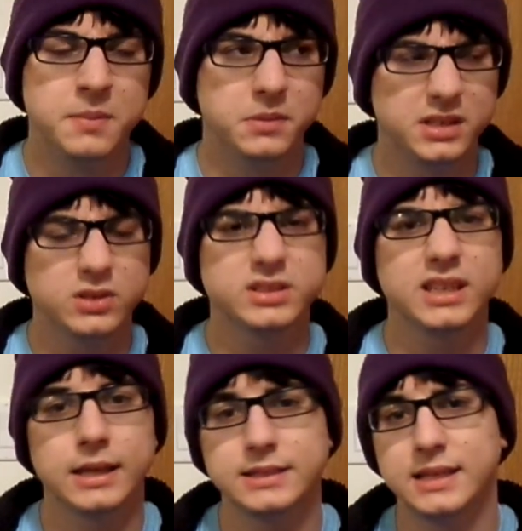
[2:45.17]
Madolche
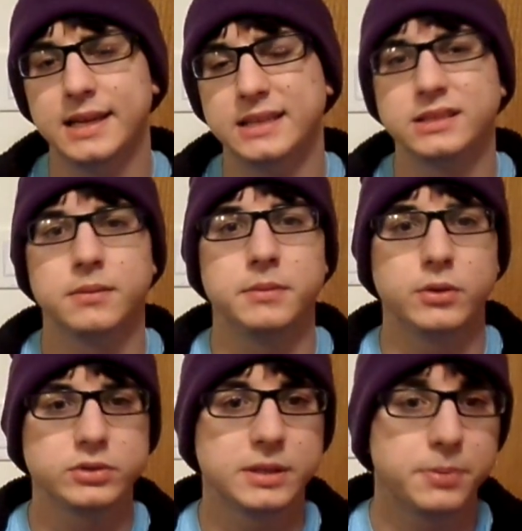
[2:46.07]
Lesson is
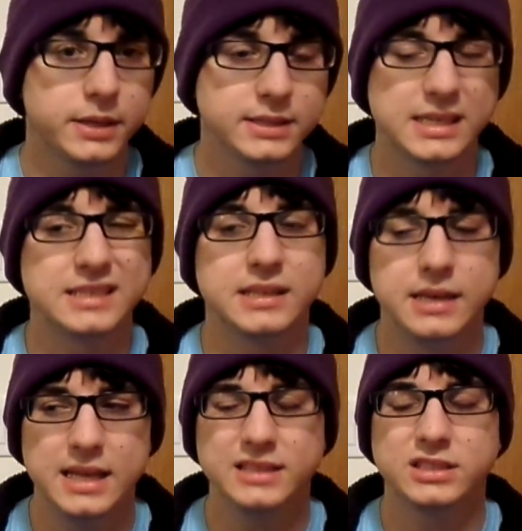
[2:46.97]
Madolche Puddingcess
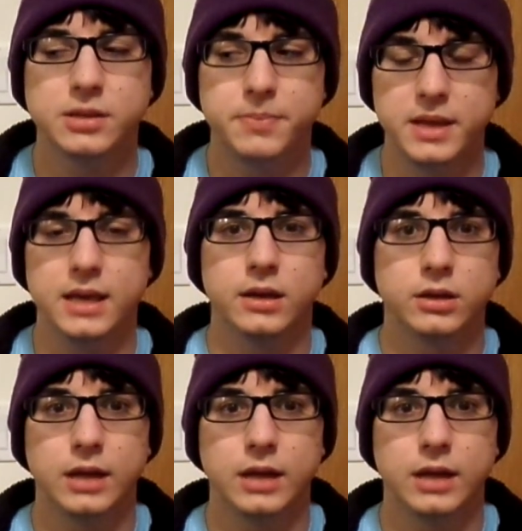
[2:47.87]
needs to be